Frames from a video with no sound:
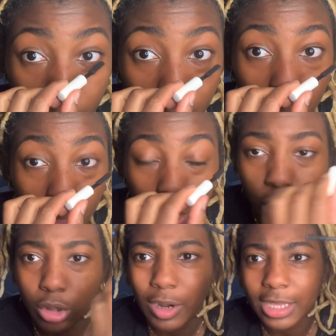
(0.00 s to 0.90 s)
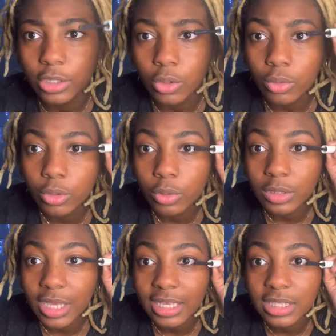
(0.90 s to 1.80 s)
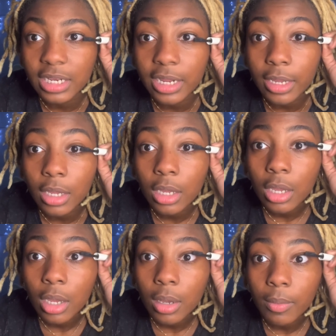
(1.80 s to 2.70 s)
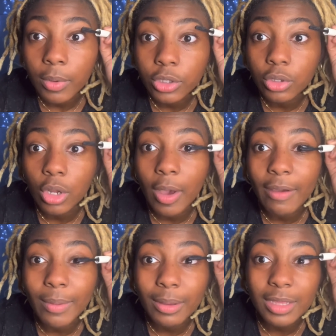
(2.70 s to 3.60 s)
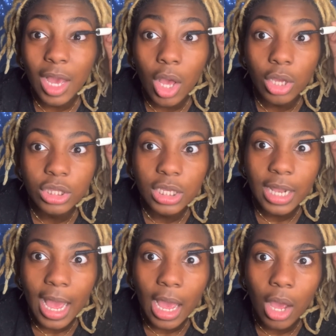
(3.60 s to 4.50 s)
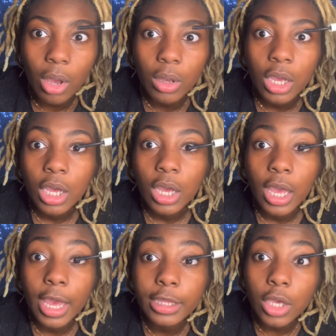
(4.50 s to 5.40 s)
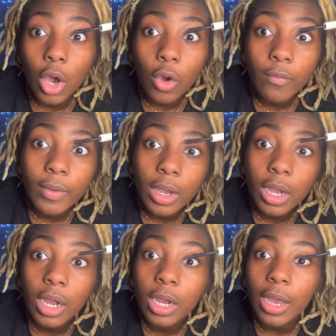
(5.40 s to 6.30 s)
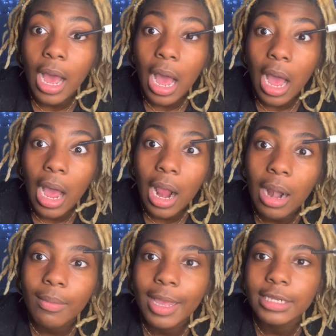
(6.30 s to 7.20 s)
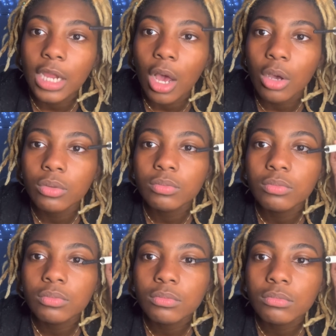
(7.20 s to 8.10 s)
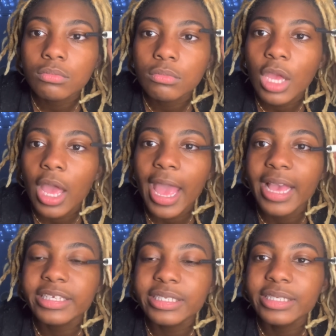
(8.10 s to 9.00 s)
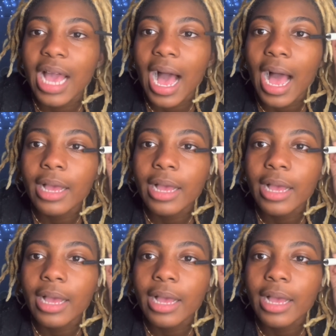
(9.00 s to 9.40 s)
She knew that too. She was testing it. But, you know, everybody was like, oh, chill out. It's over. I'm no. It's not.